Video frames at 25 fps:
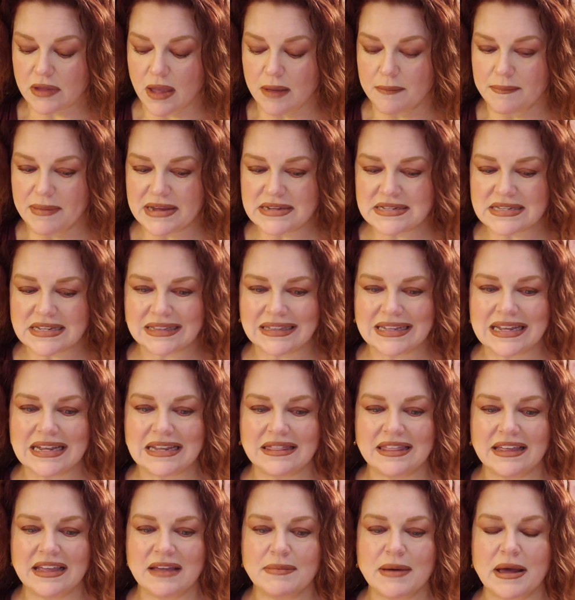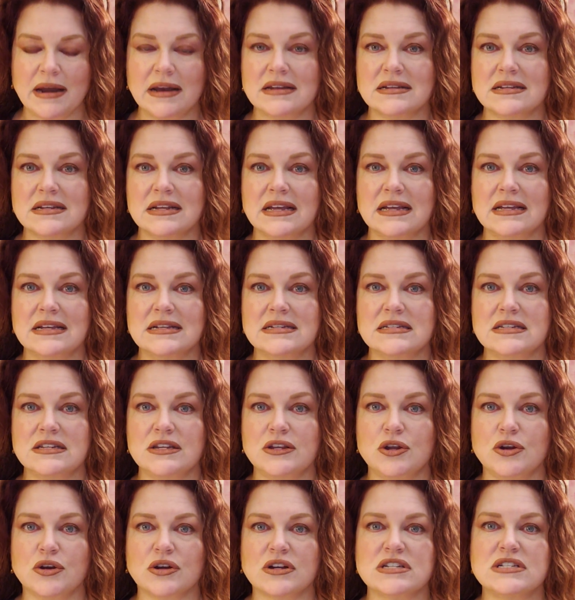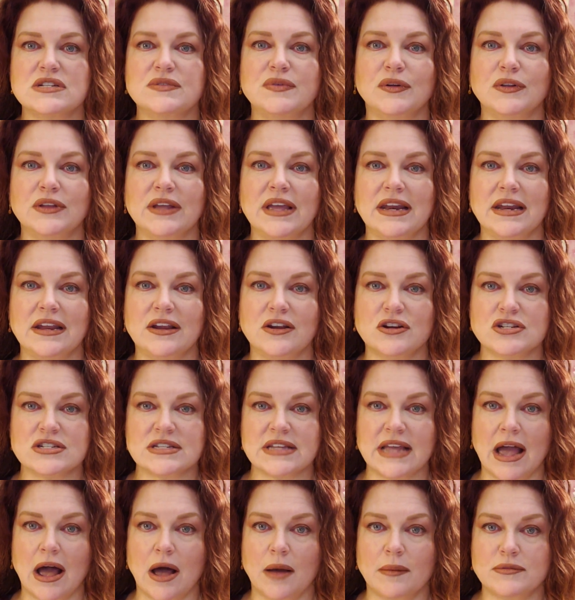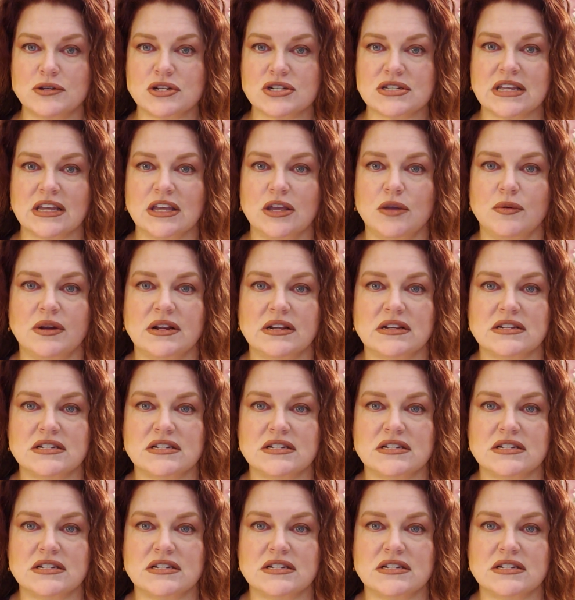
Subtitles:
basically, think about it as you're exfoliating your scalp, just like you would